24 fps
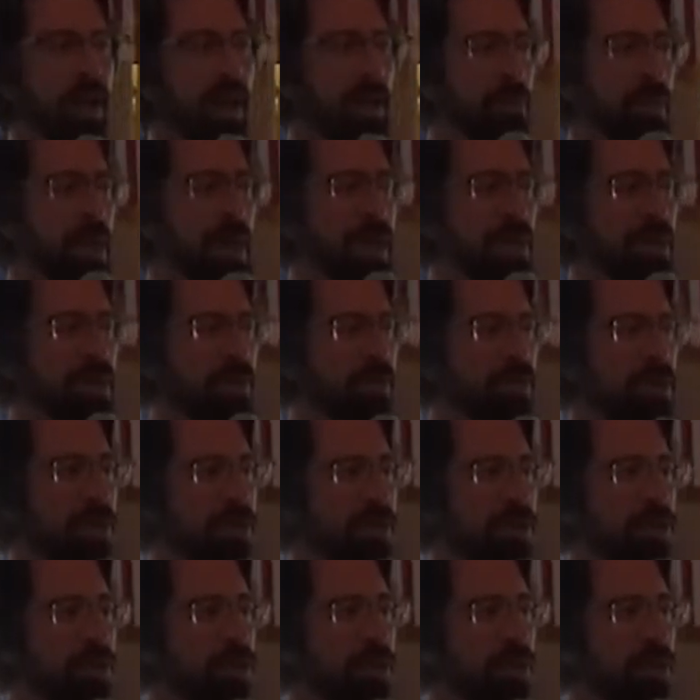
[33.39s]
because of
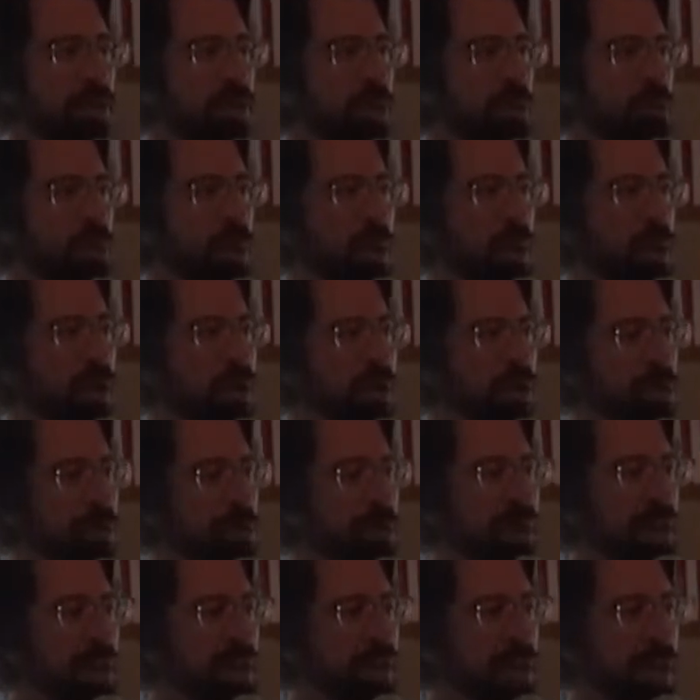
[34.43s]
this news, but also
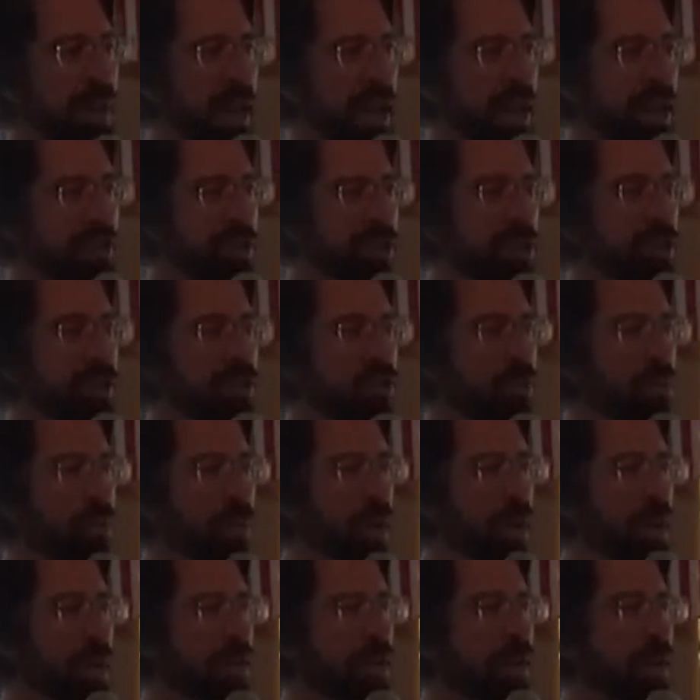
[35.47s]
because I had just
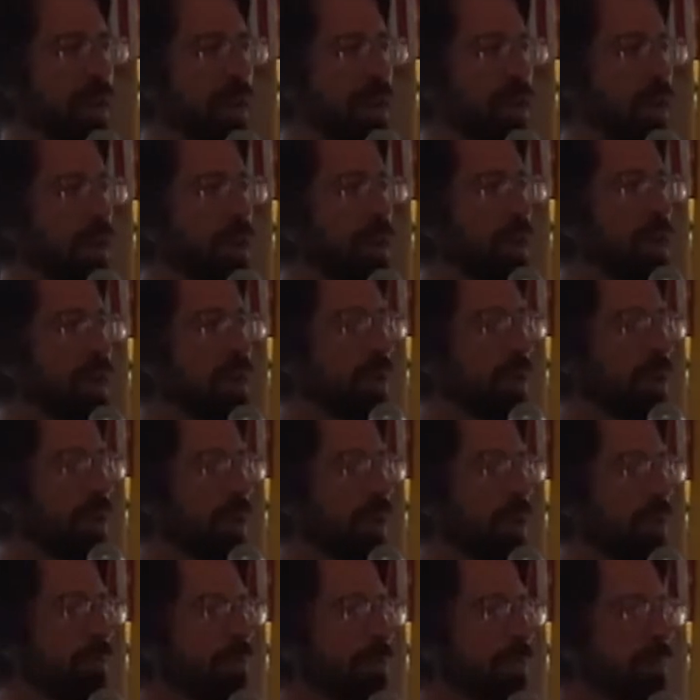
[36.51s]
read an
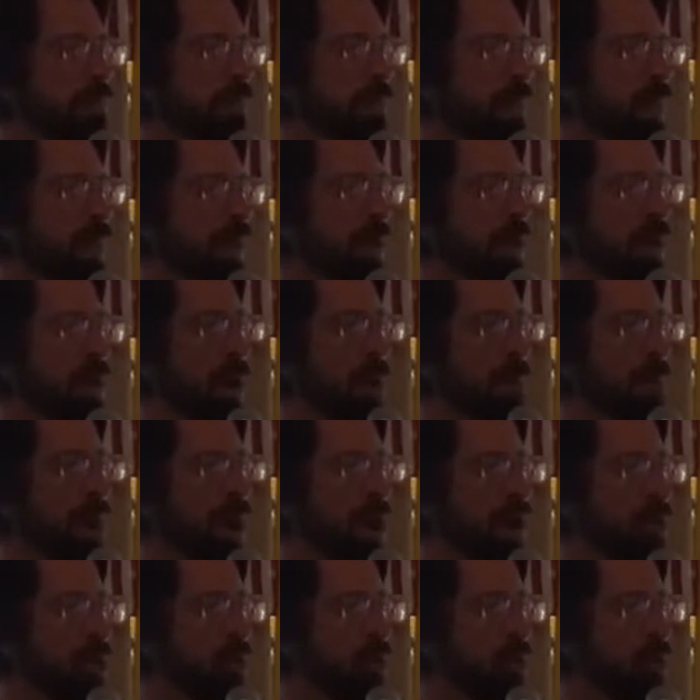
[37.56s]
article about a